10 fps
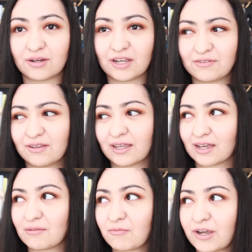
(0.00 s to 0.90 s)
I feel like
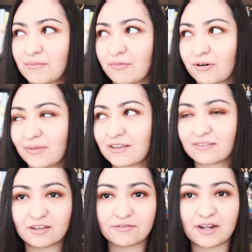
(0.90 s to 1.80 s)
I'm way more
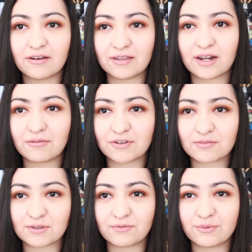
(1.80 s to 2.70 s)
myself now than I was
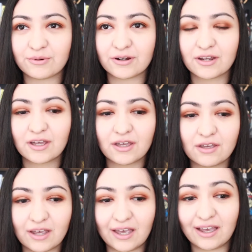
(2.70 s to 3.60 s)
before,
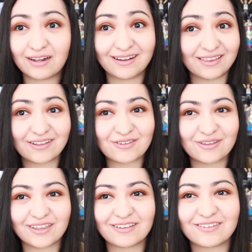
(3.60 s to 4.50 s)
and that's all
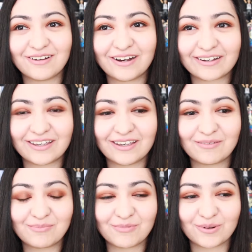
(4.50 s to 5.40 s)
thanks to Aki,
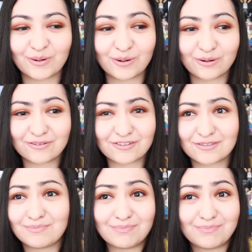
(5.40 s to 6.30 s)
for her
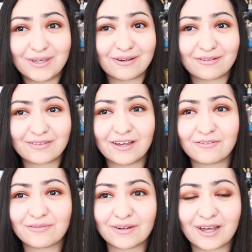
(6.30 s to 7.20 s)
just being
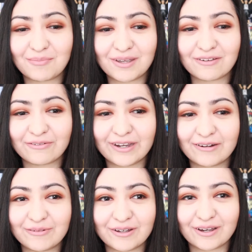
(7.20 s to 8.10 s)
herself and not being
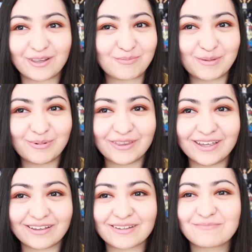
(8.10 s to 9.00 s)
afraid what other people
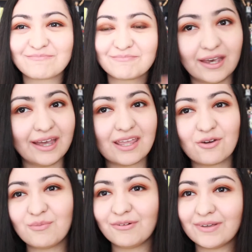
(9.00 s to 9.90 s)
think.
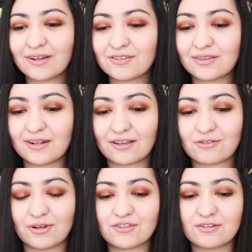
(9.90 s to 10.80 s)
Anywho, moving on to the next
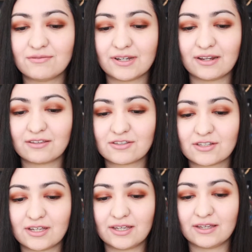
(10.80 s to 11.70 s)
question,
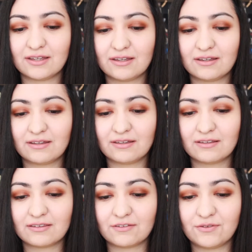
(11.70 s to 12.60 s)
which
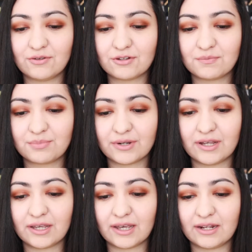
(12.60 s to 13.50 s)
is, if you could
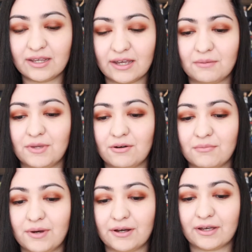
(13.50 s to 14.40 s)
bring any anime or
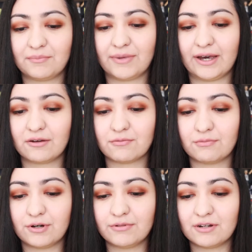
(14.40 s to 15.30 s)
manga back,
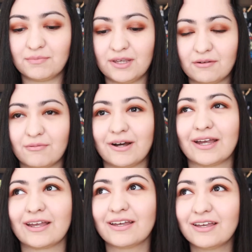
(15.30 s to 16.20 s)
what would it be and why?